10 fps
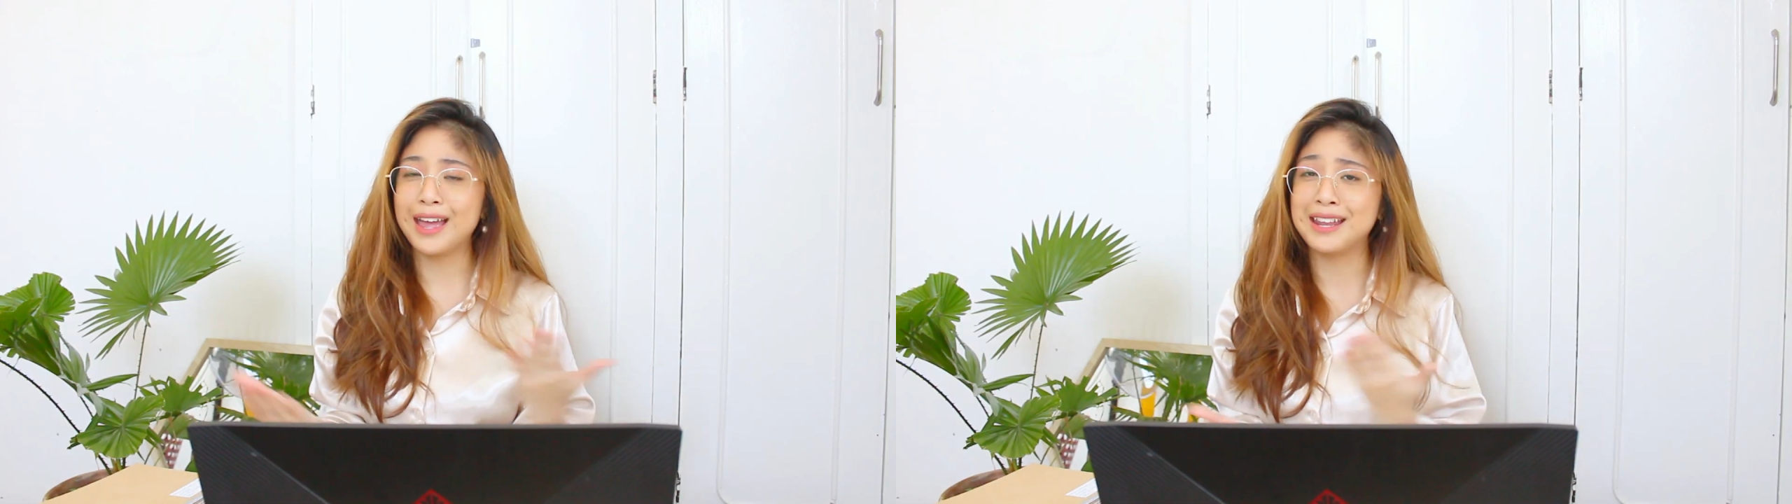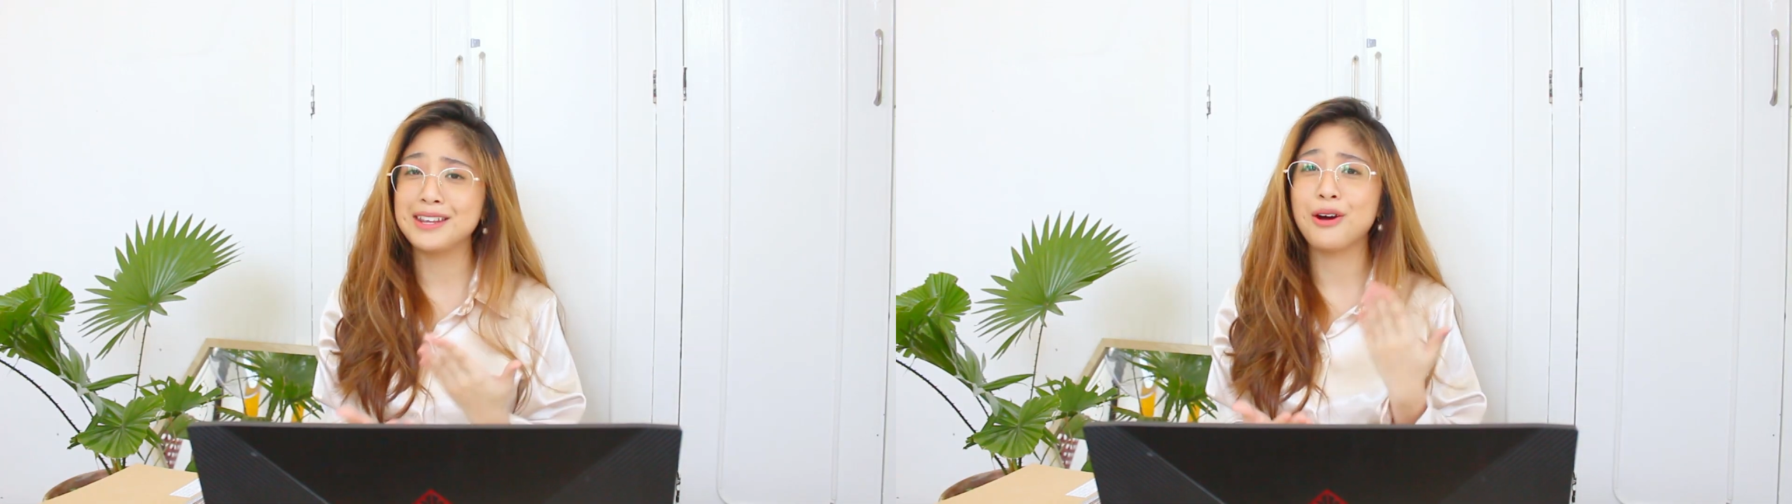
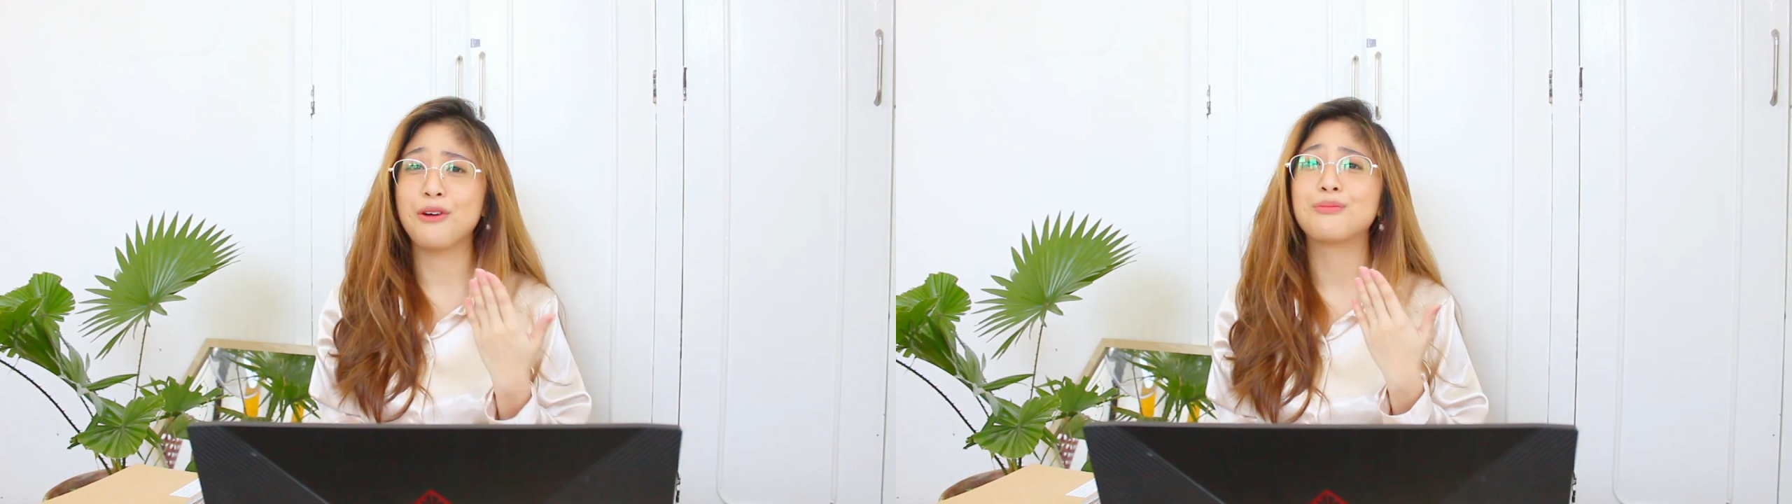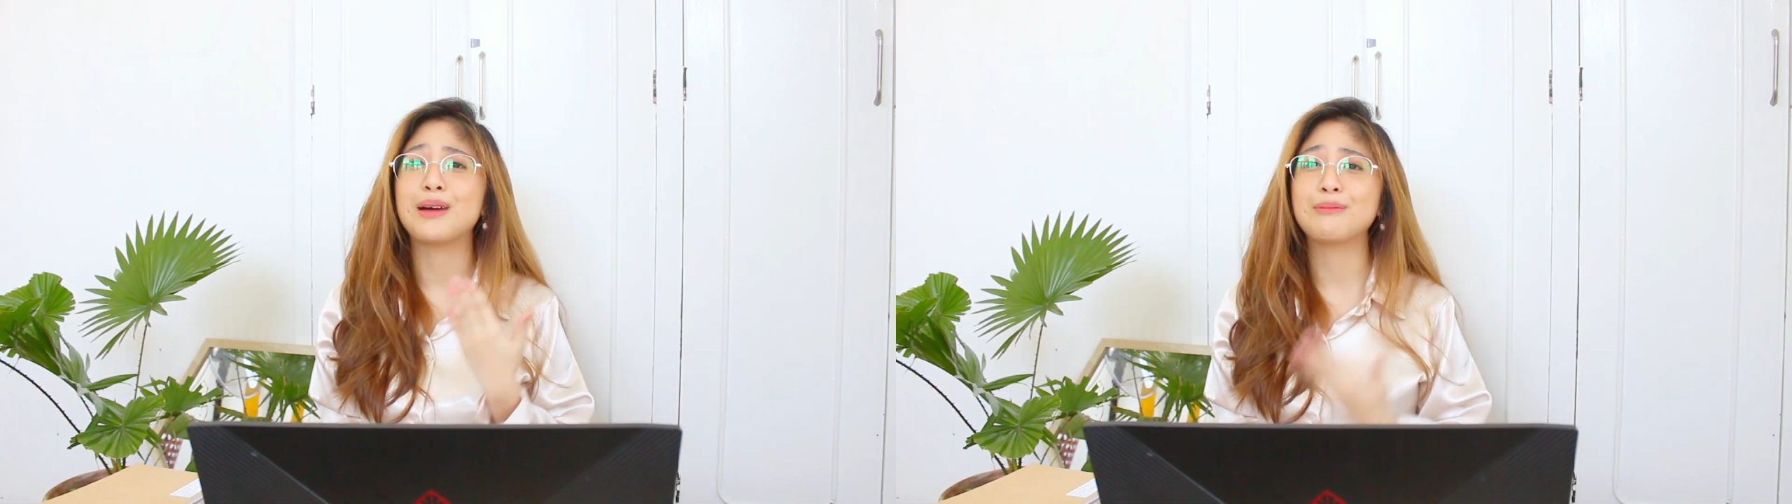any
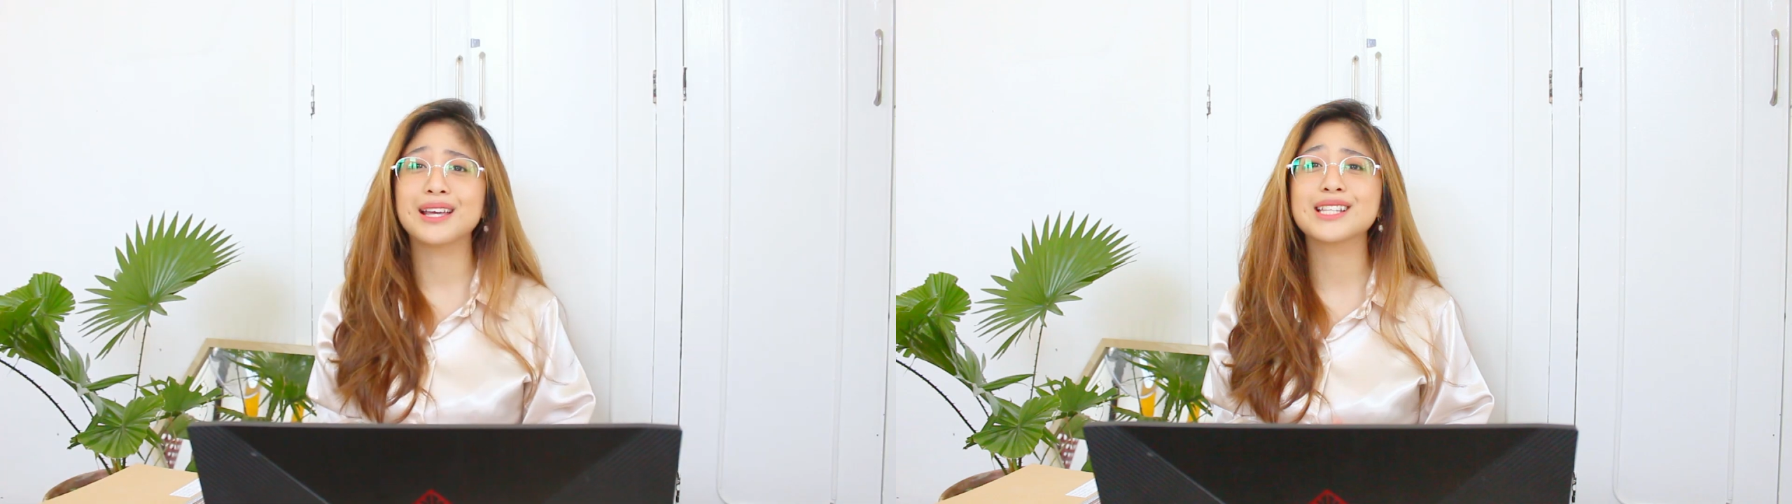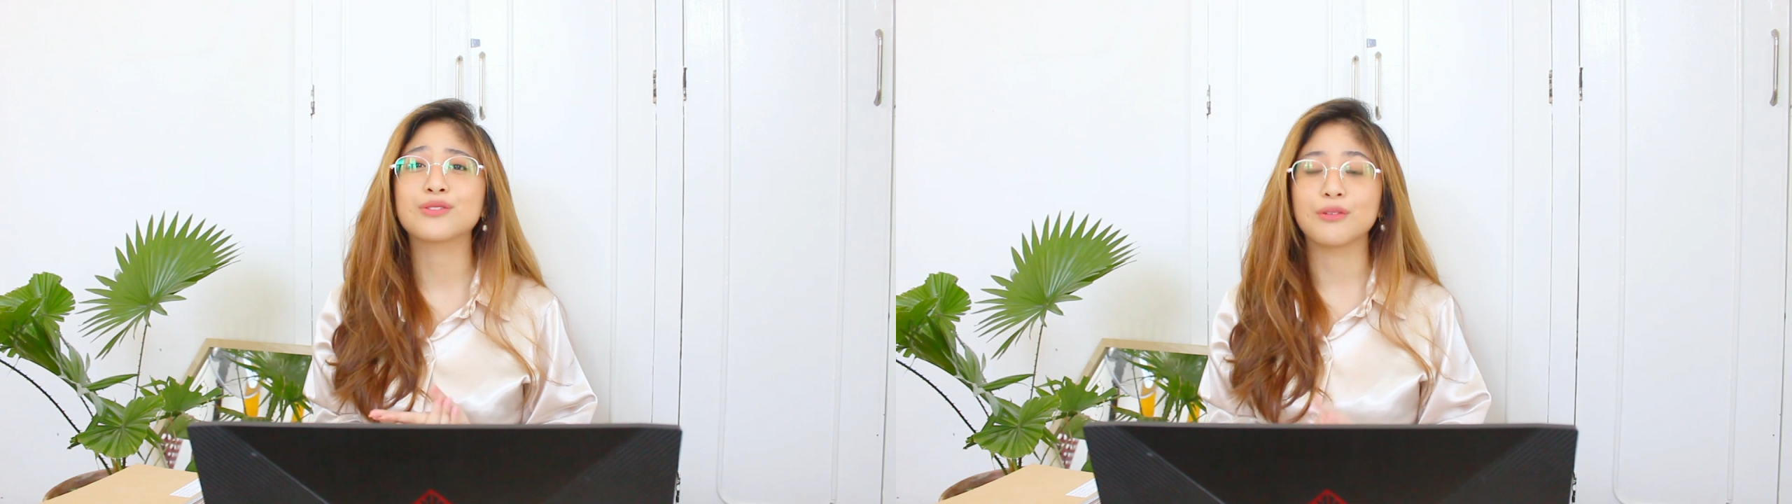of my
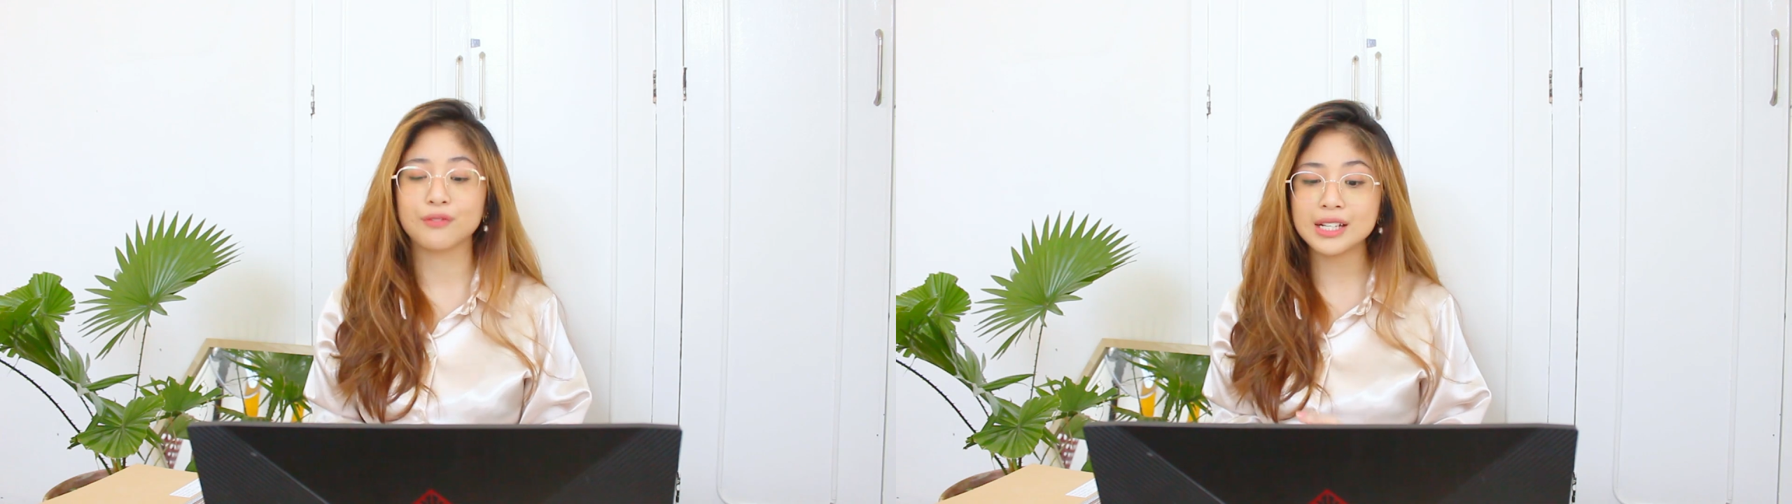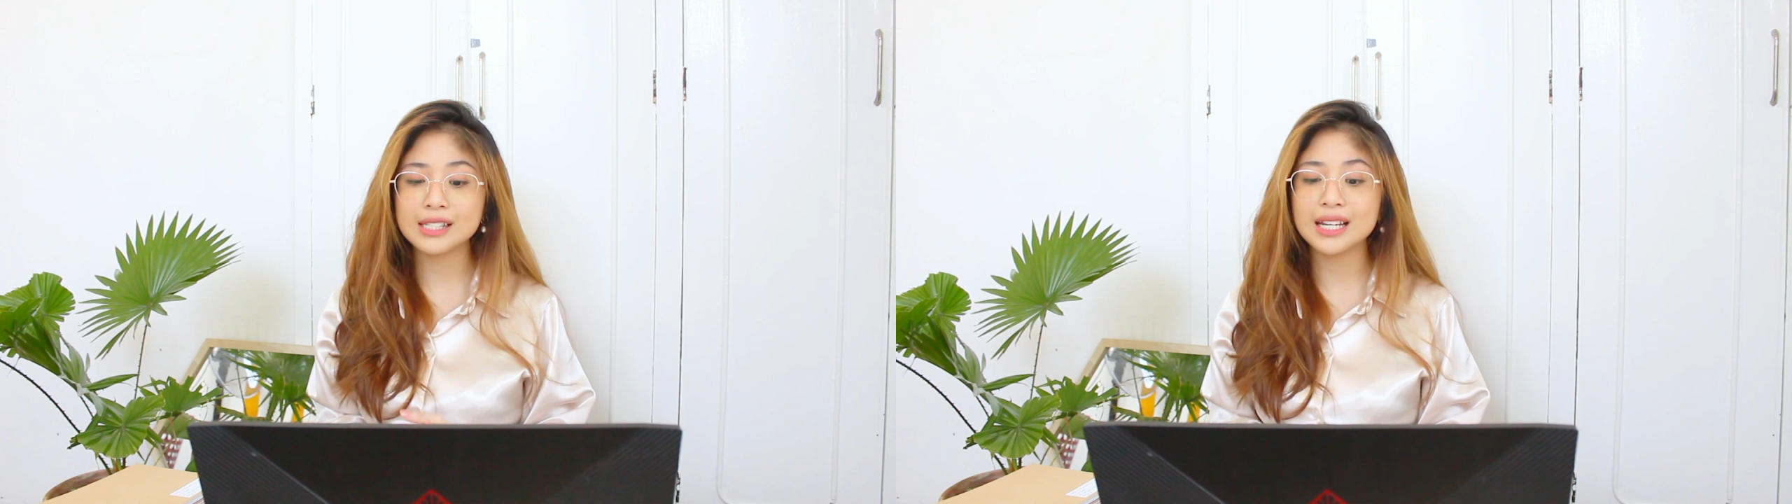plates from
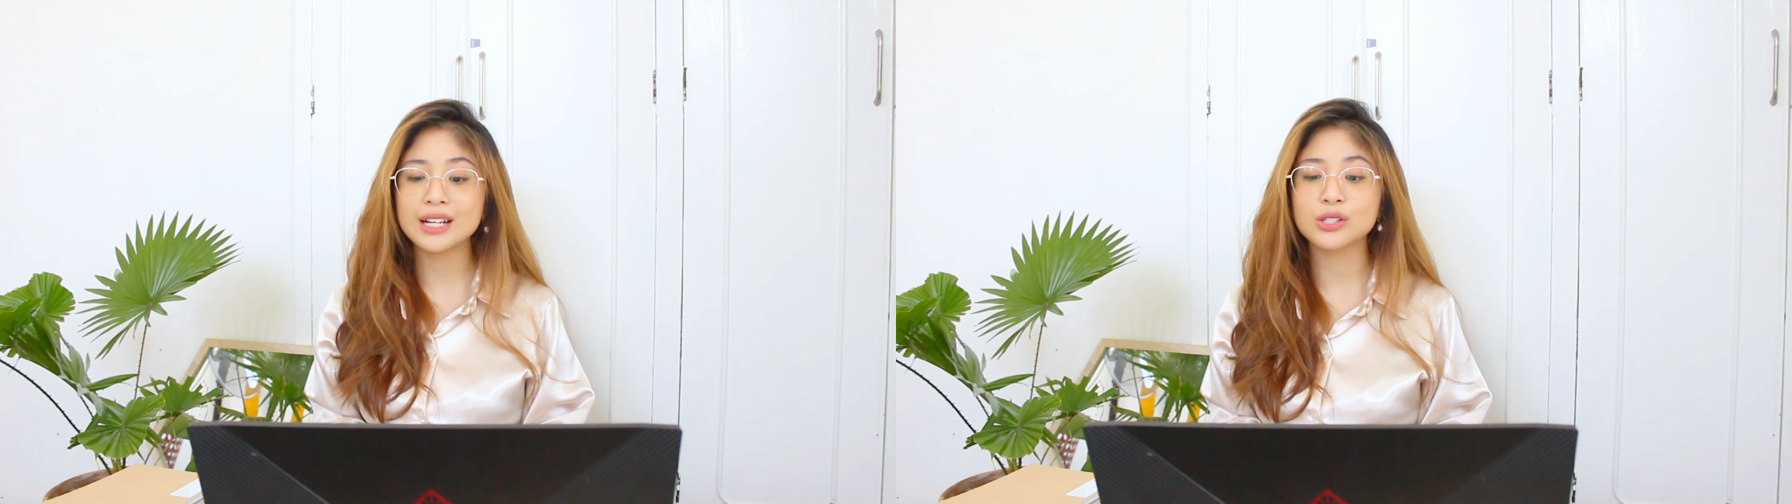1st year.